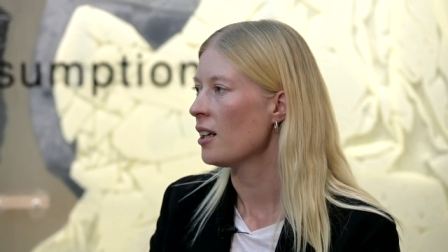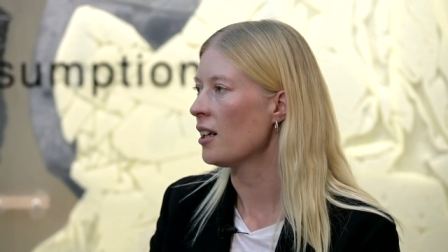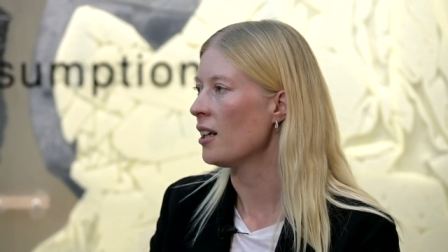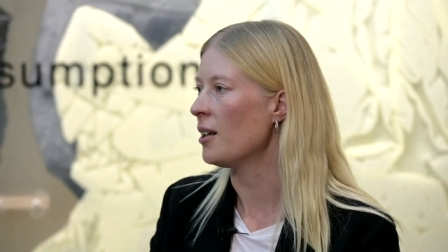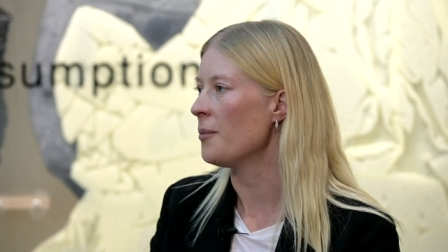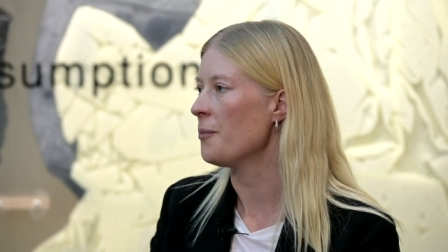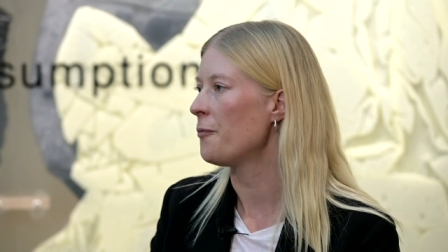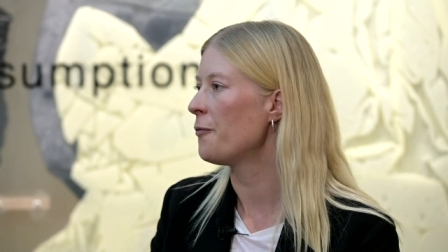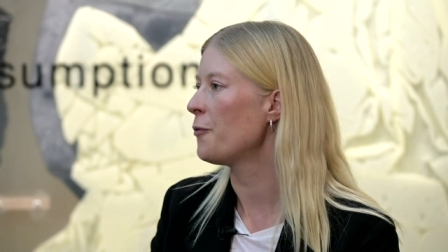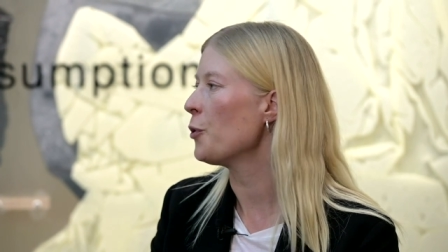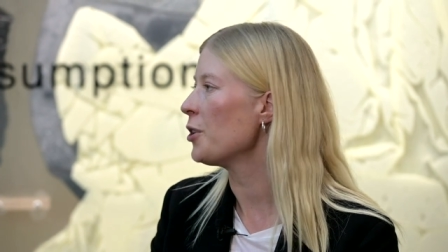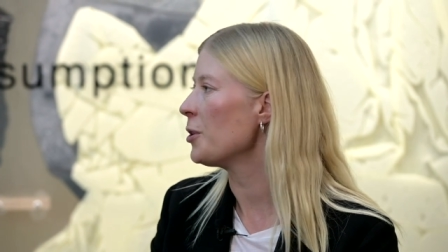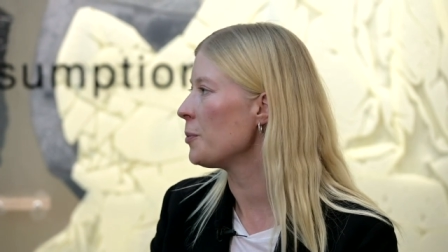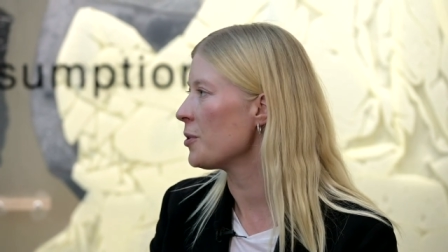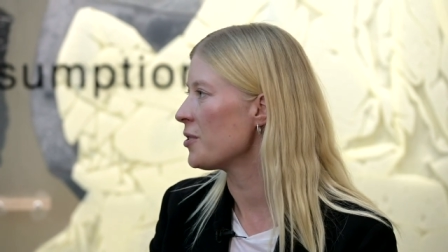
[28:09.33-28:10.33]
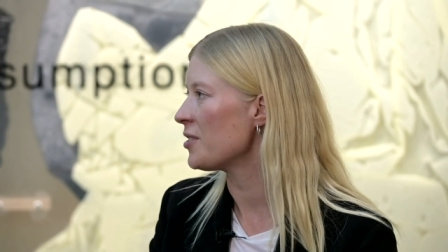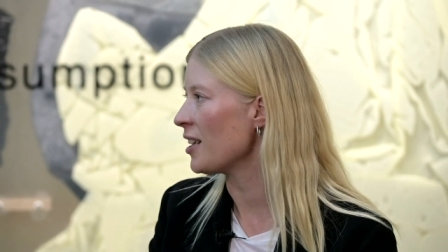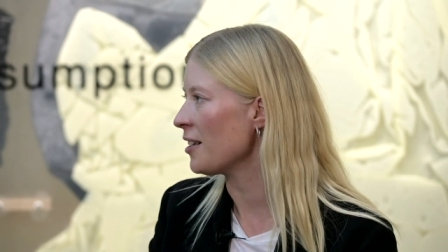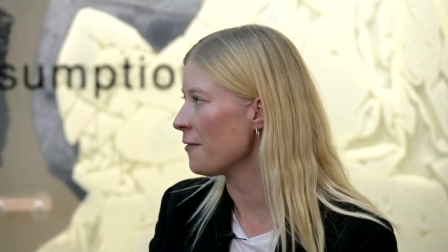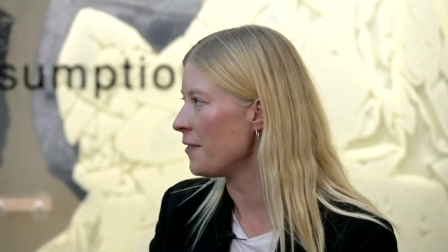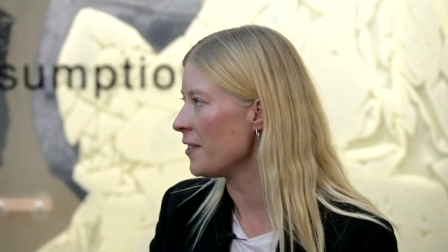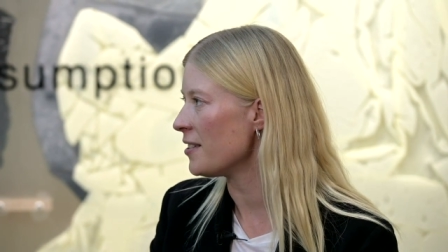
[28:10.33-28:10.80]
40%
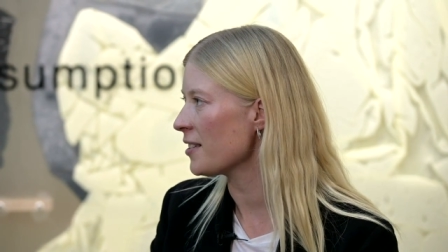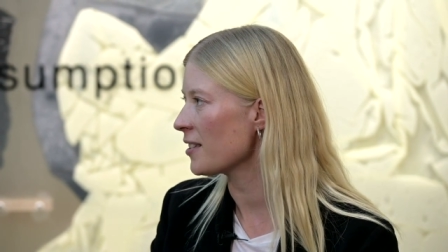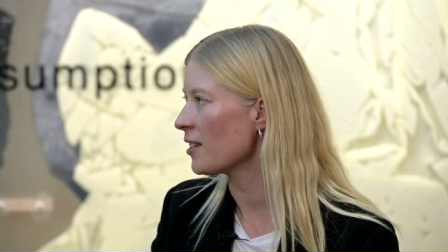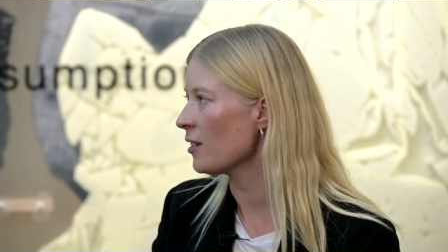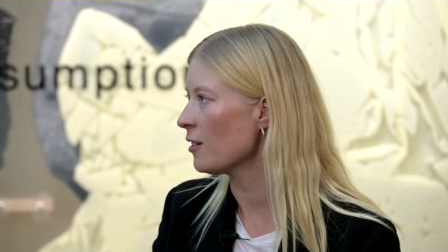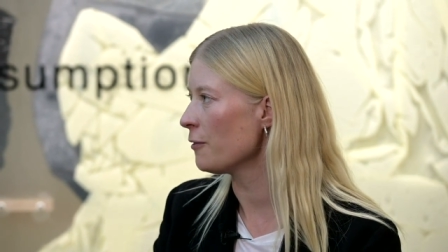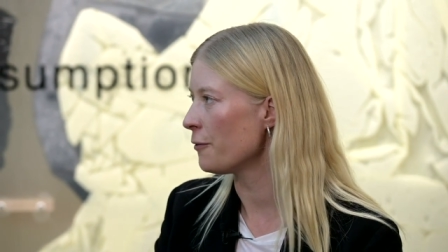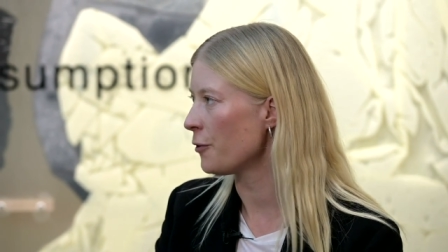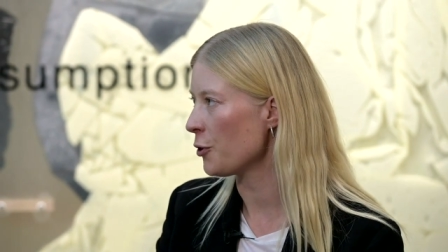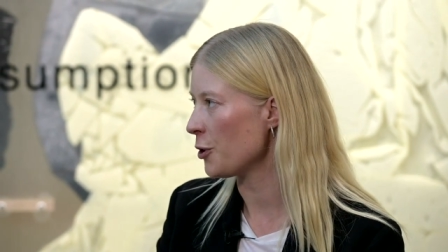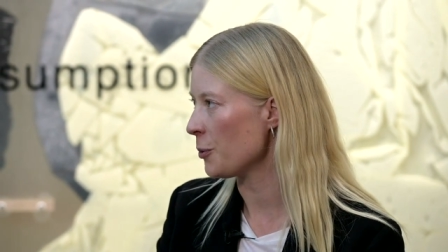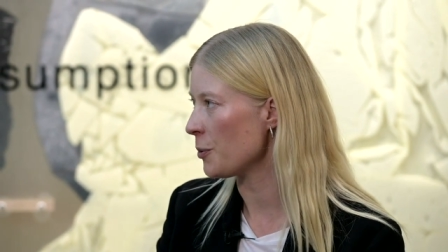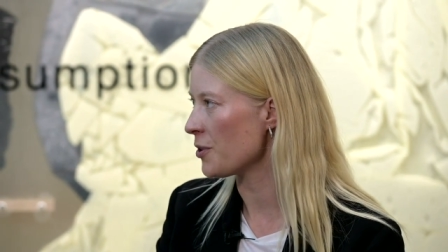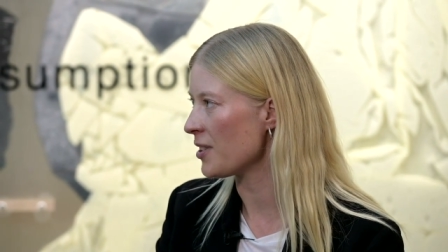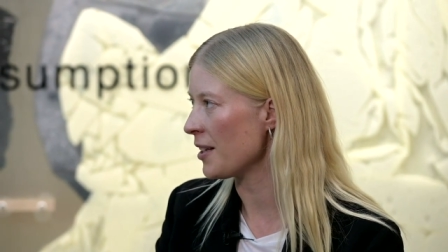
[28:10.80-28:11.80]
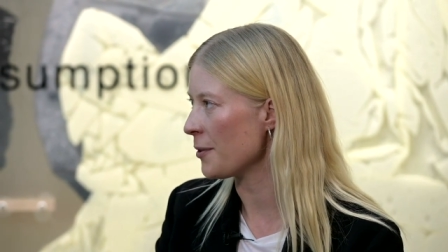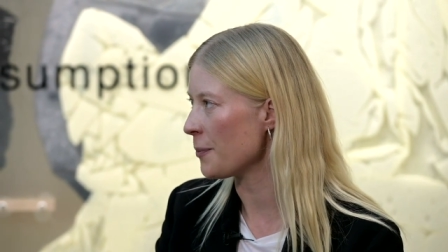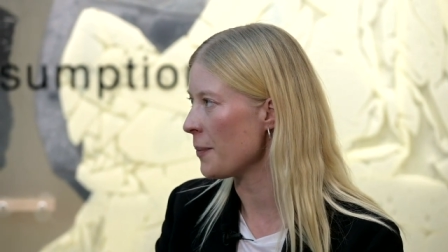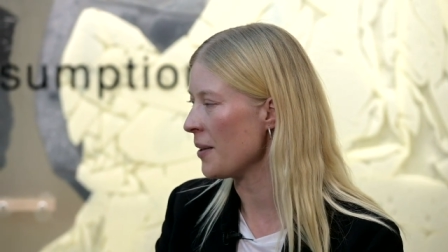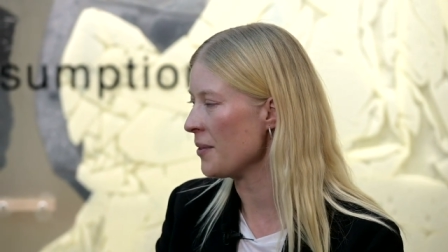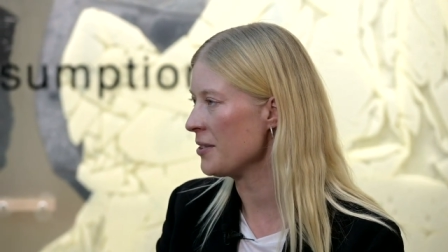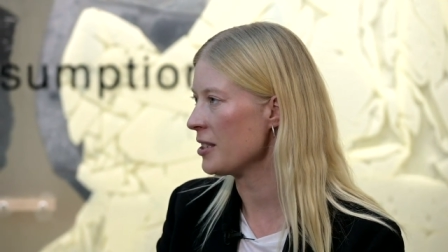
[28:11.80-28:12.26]
um, physical,
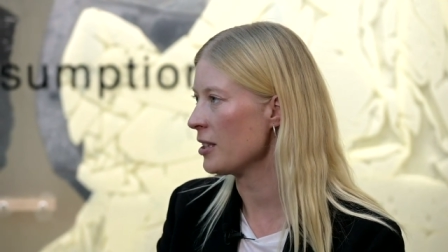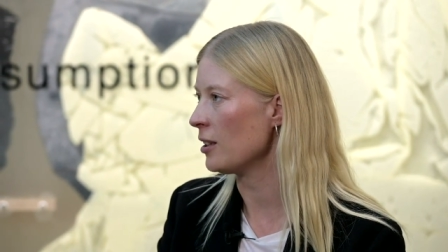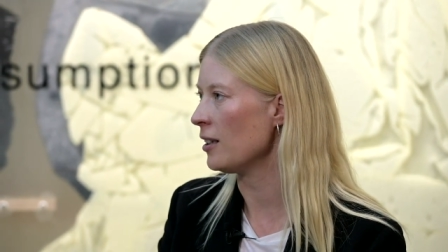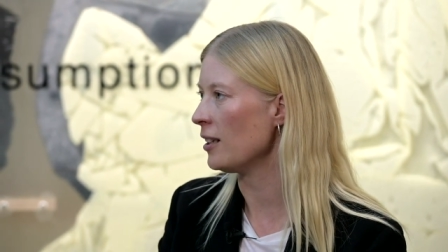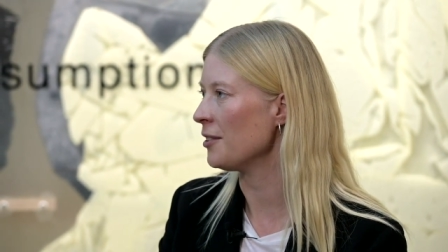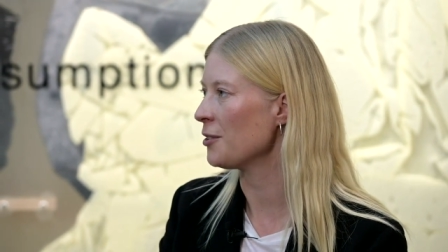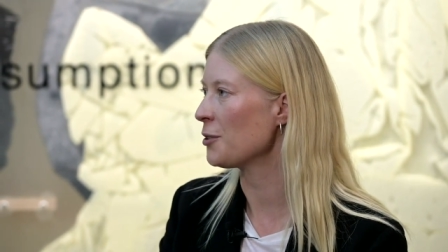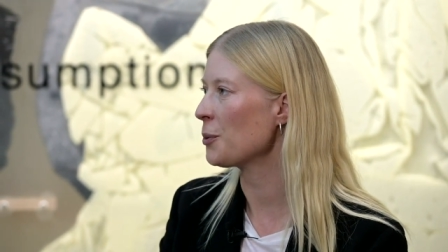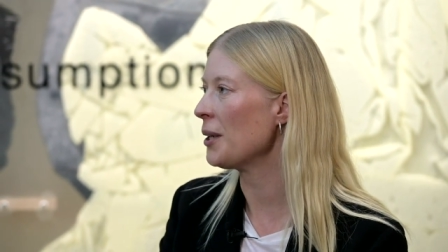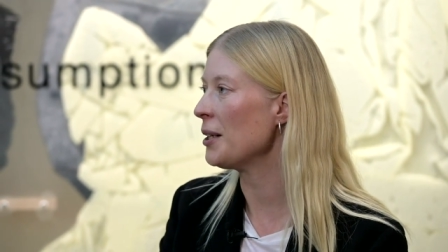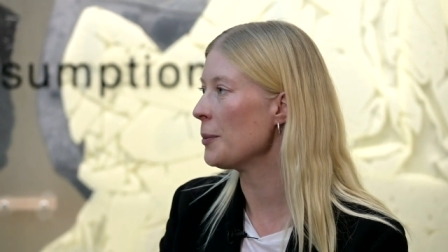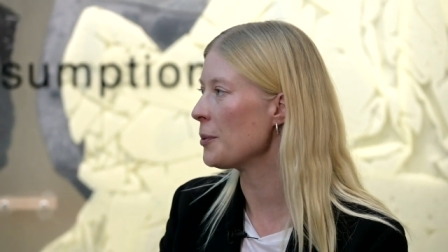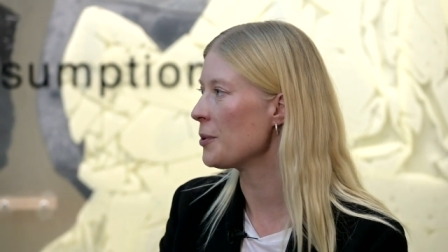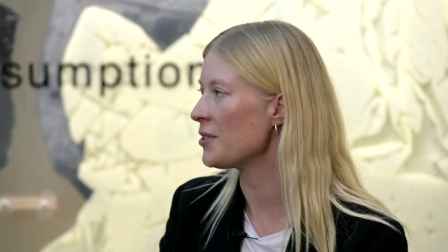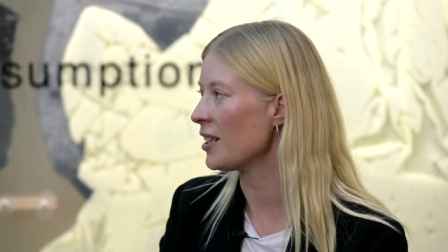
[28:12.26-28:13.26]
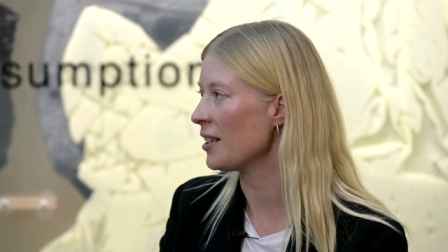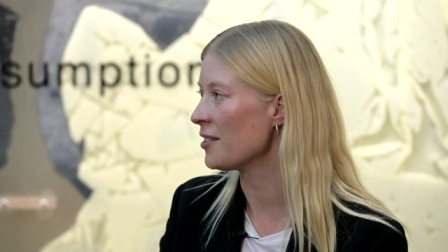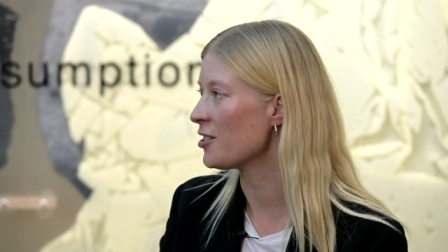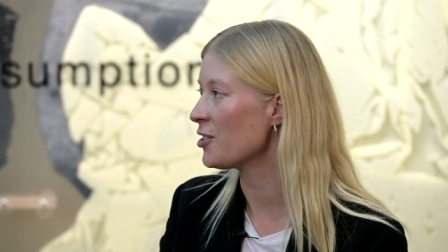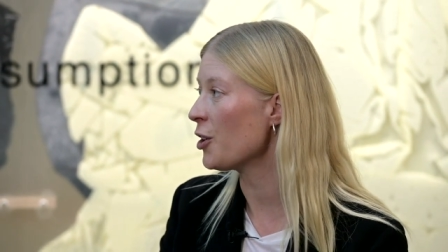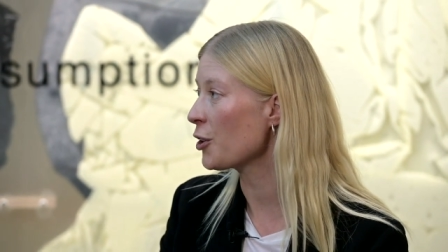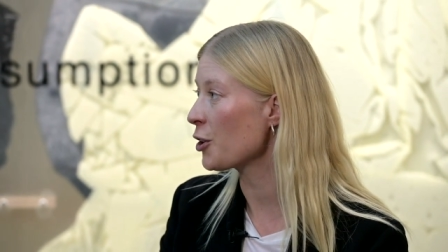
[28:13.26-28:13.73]
40% mental, and
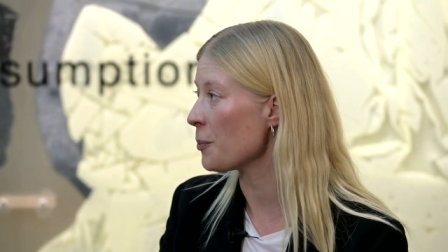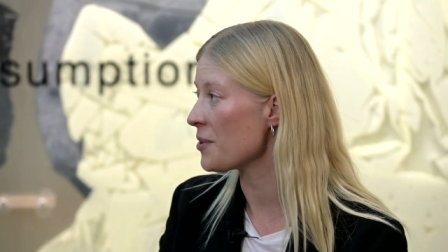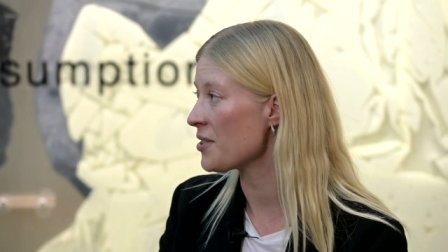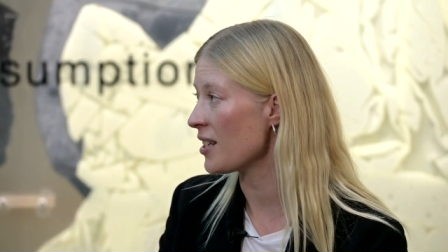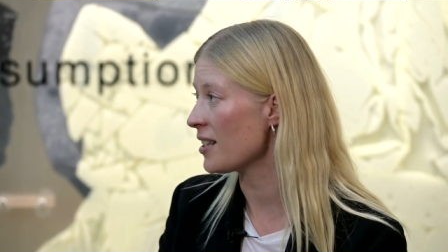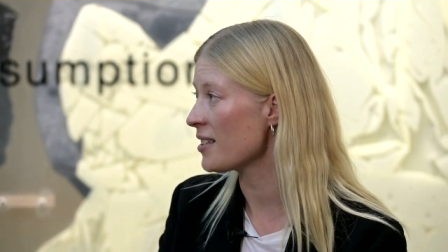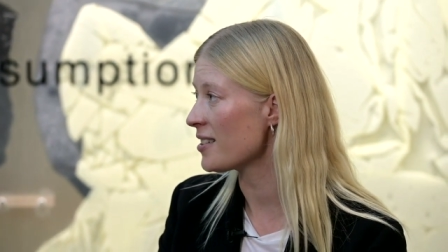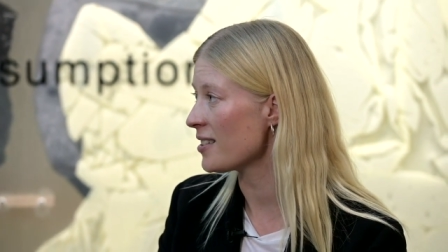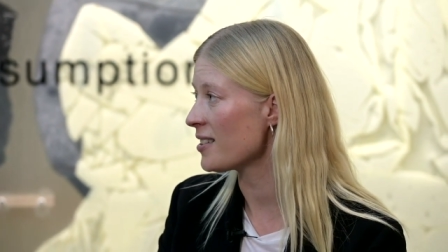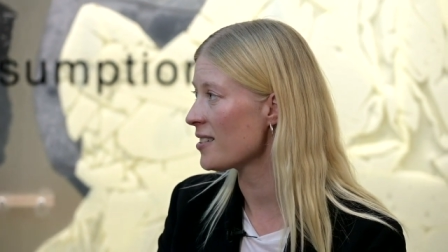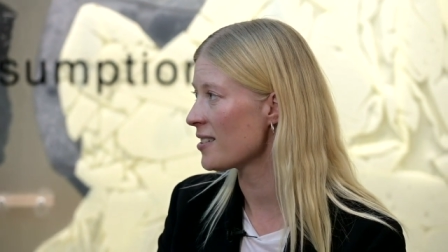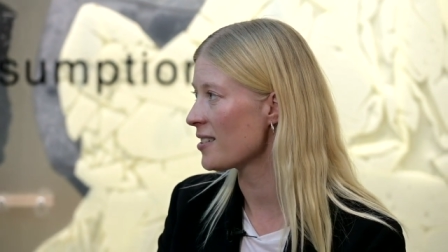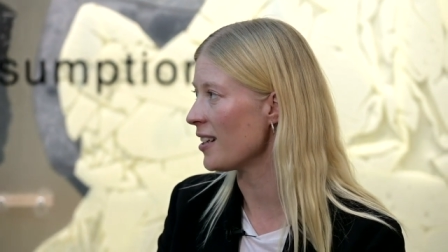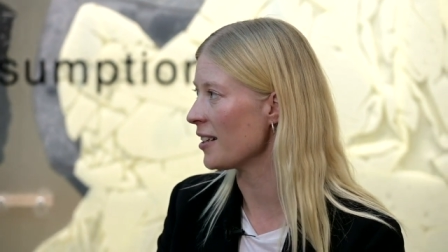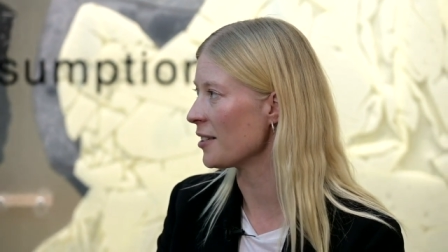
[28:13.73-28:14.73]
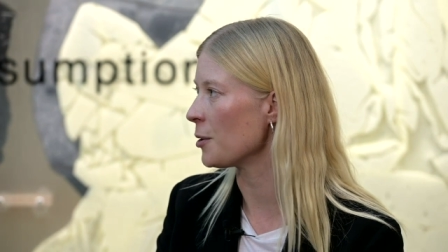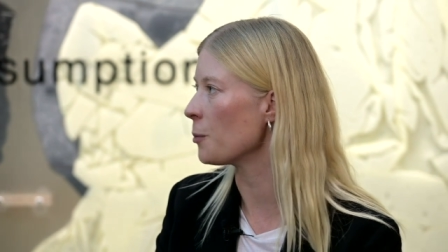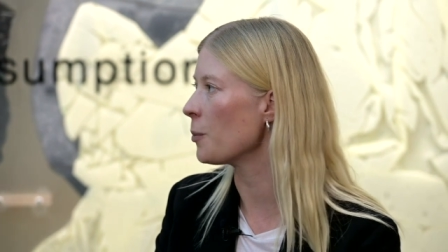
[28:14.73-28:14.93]
20% circumstances, like mm.